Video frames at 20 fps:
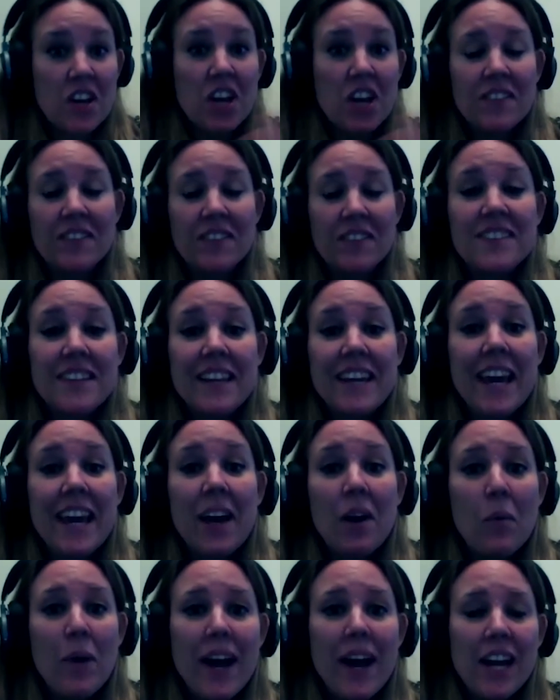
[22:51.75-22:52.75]
kind of
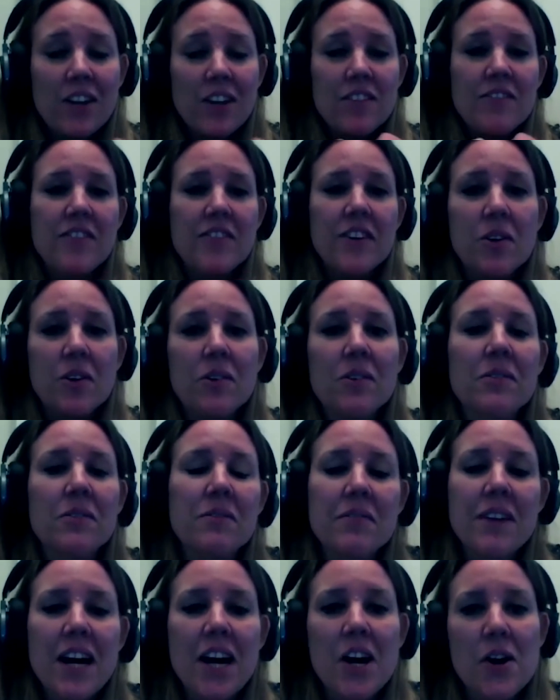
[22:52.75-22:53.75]
seeing where you feel
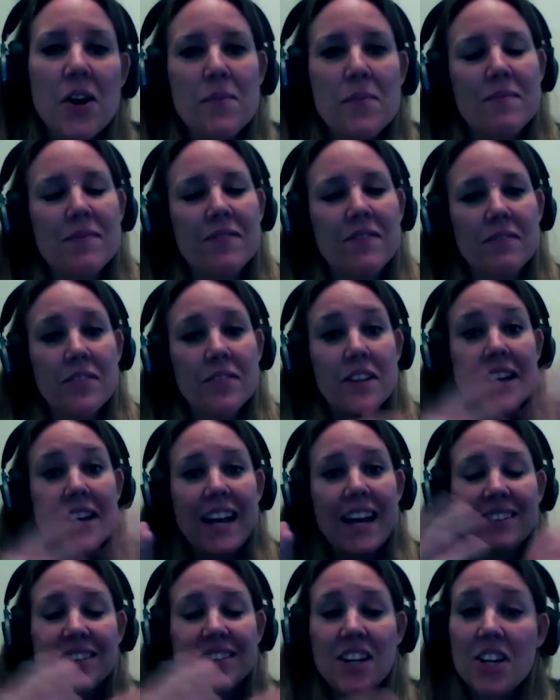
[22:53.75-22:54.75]
the
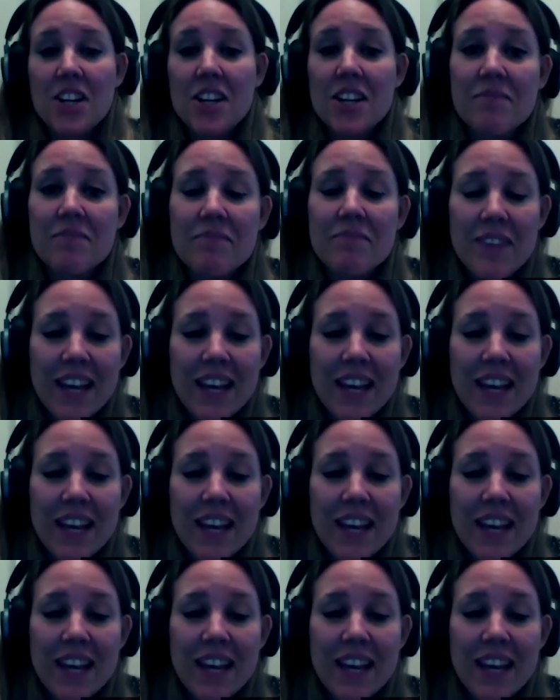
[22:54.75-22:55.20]
next kind of